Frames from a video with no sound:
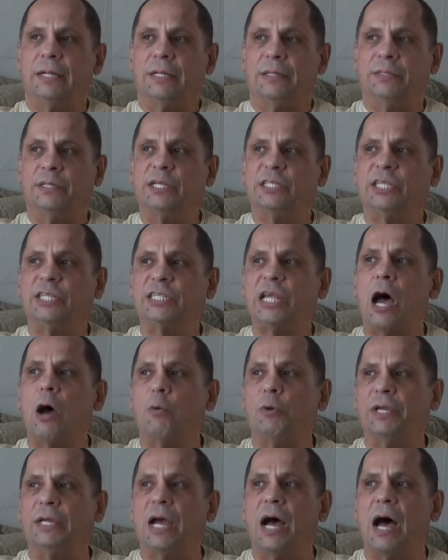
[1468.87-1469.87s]
This is
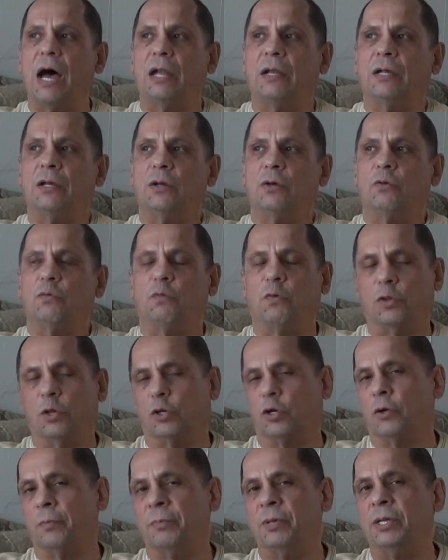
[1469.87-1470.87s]
how we got for
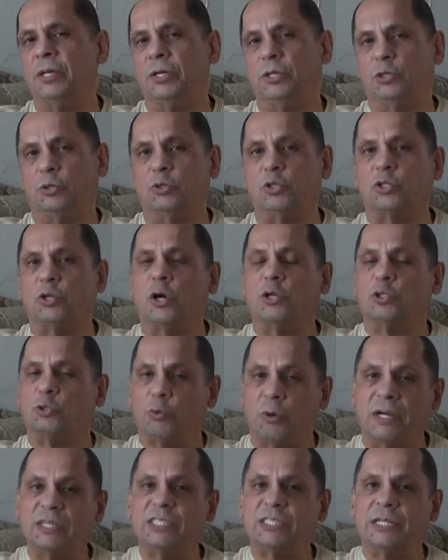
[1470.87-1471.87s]
the community to start
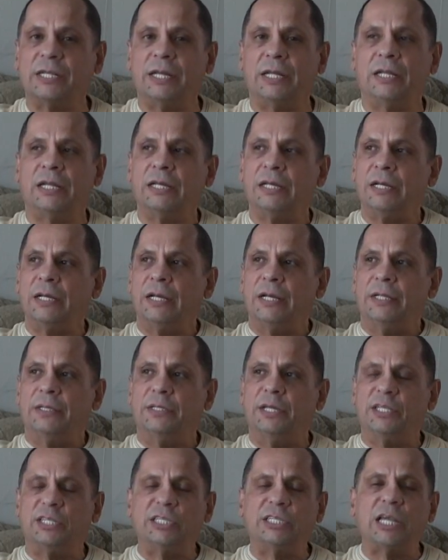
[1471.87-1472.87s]
trusting it.
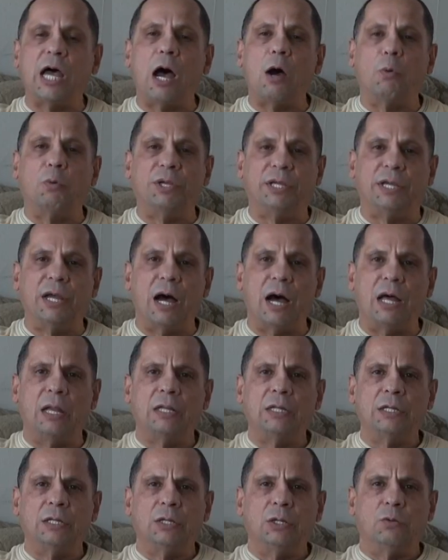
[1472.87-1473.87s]
This is how we
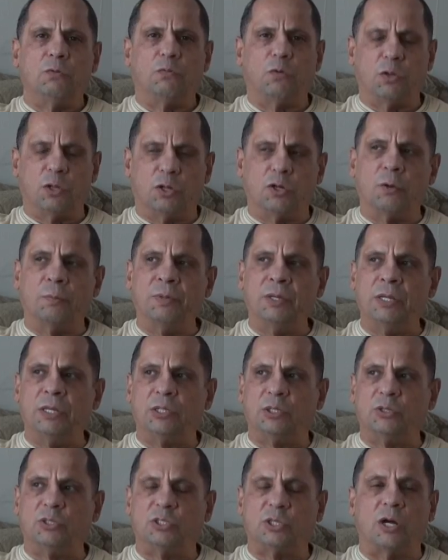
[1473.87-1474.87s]
got for the
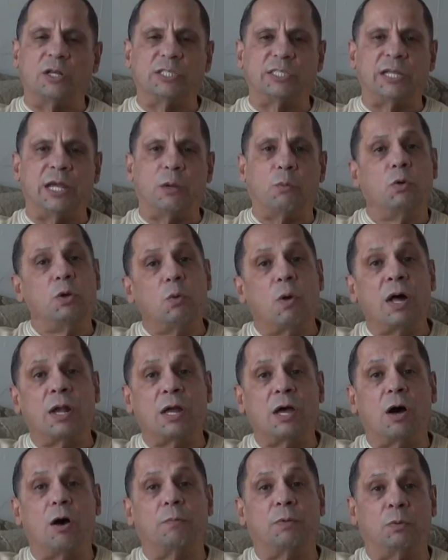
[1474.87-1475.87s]
community to start saying, we want
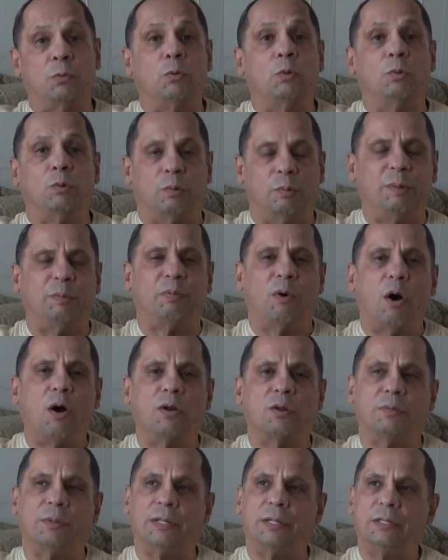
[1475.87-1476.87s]
to help it, we will be
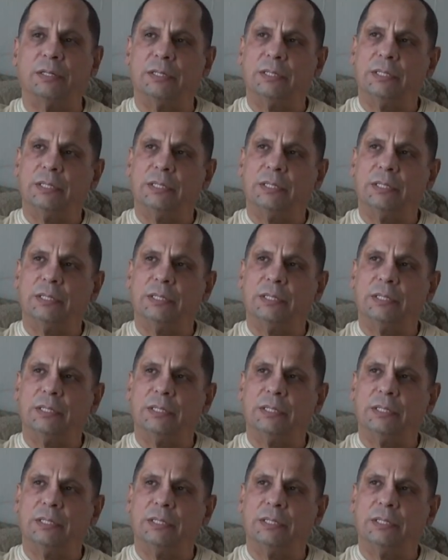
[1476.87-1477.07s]
part of it.